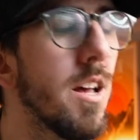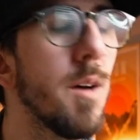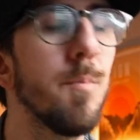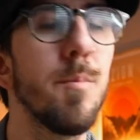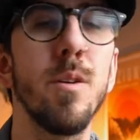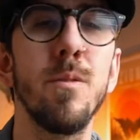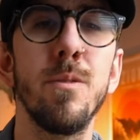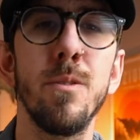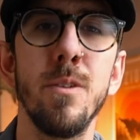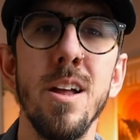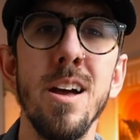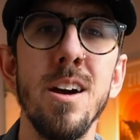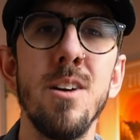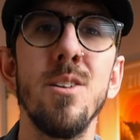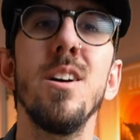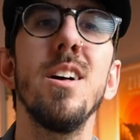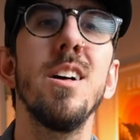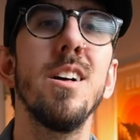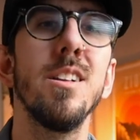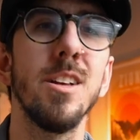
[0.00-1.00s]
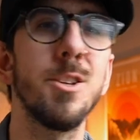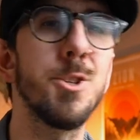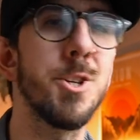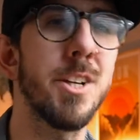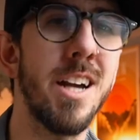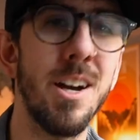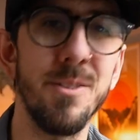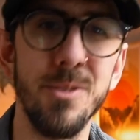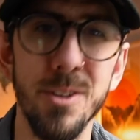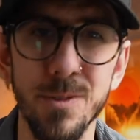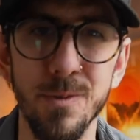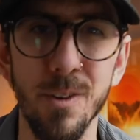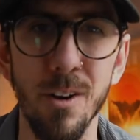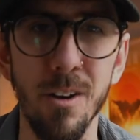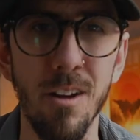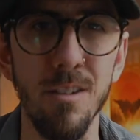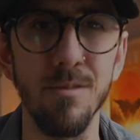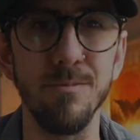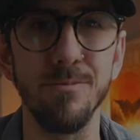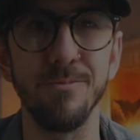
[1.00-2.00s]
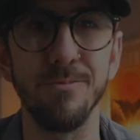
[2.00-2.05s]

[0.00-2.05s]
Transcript: But for now, let's check out this photo.